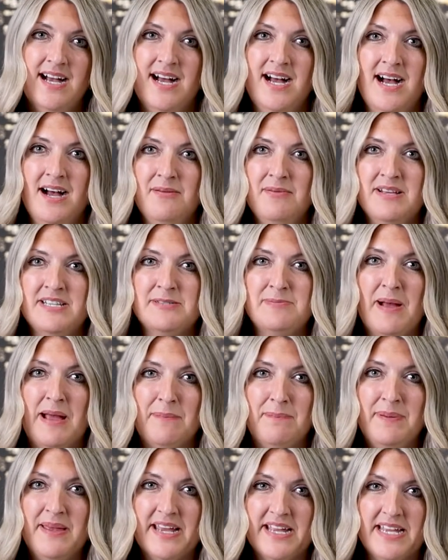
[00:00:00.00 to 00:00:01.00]
It's by
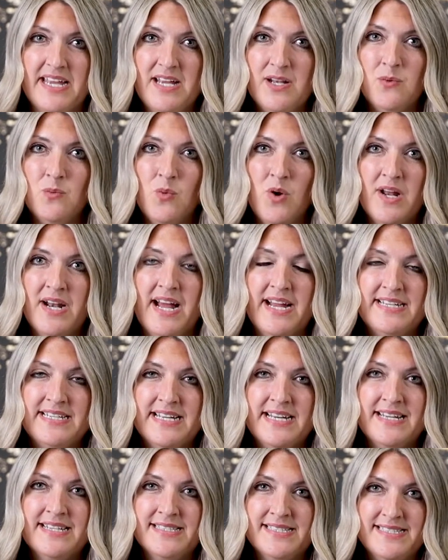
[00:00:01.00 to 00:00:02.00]
picking one
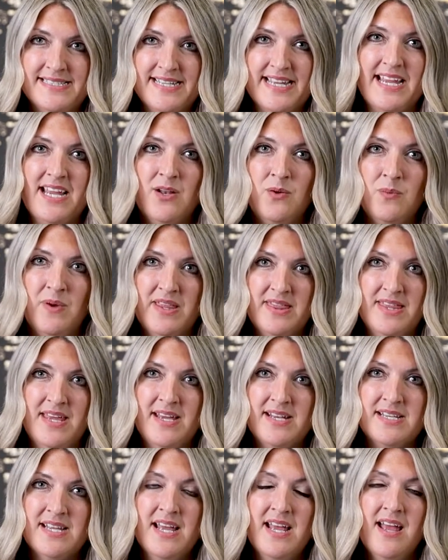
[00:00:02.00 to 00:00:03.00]
idea and sticking with
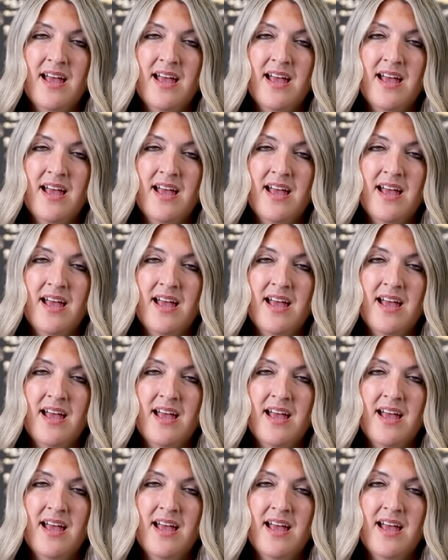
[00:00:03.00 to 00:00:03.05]
it.